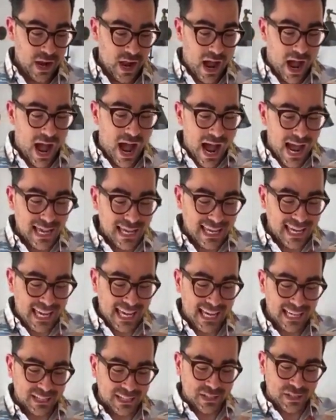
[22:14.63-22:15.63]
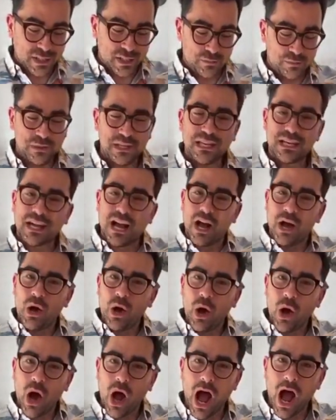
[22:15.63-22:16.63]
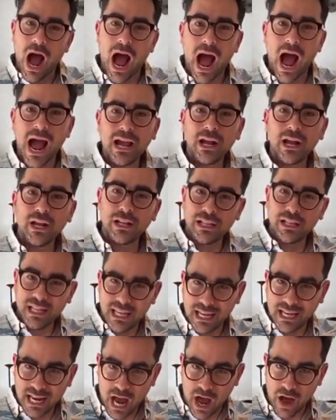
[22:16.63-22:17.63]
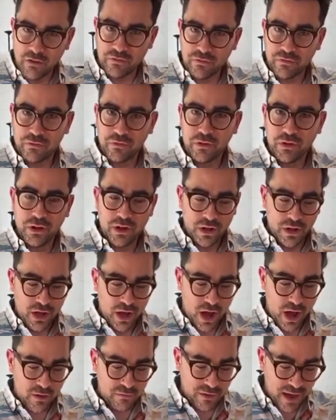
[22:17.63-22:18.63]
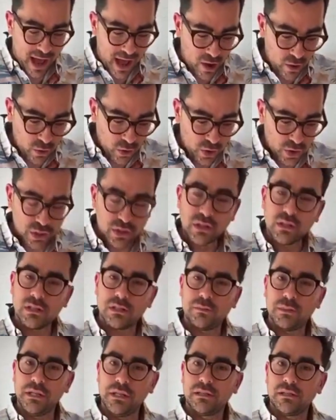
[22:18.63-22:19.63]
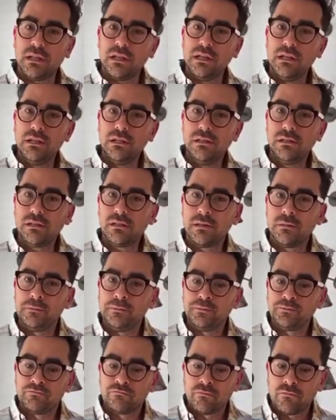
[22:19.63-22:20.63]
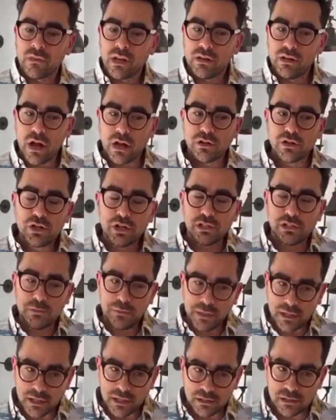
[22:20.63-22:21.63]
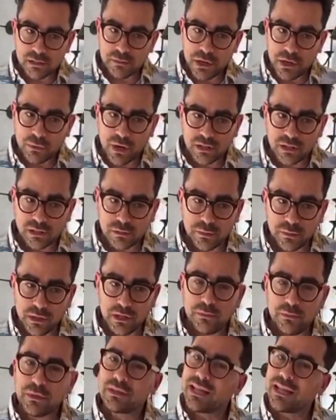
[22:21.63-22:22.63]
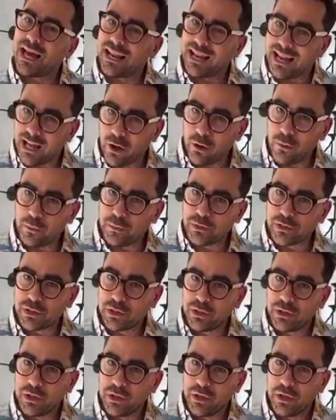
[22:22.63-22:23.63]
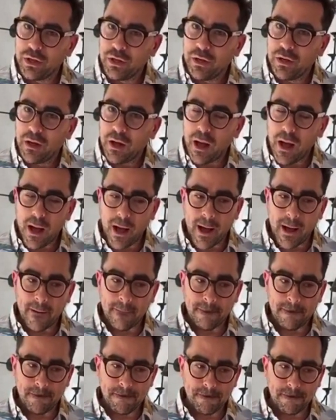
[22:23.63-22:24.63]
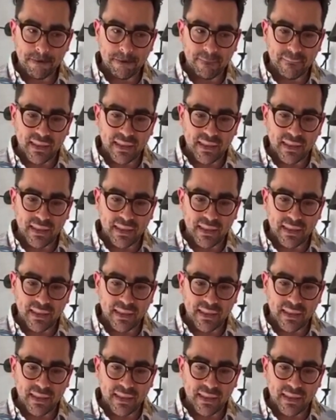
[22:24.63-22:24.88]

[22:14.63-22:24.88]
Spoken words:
I can't speak highly enough of how good this pizza is, not just because it's my recipe, but that helped. And